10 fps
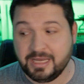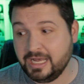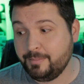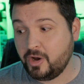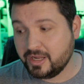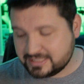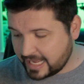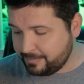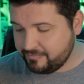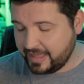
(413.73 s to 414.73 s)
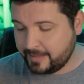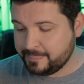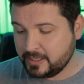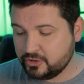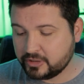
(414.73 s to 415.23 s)
On top of that,
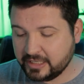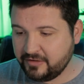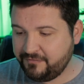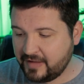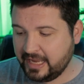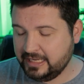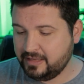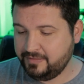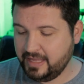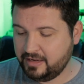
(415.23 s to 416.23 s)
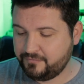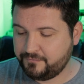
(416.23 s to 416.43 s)
you're gonna find that